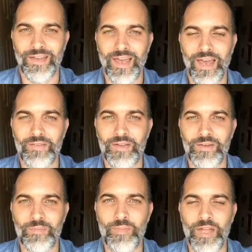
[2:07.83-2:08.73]

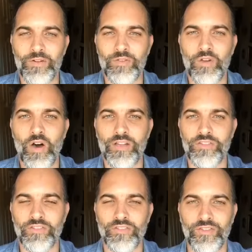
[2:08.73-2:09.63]
having better
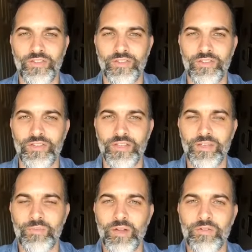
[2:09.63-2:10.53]
thoughts,
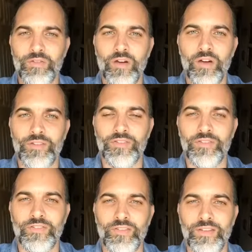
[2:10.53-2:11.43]
thinking better
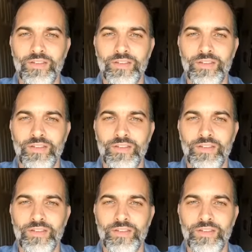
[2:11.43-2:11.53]
thoughts.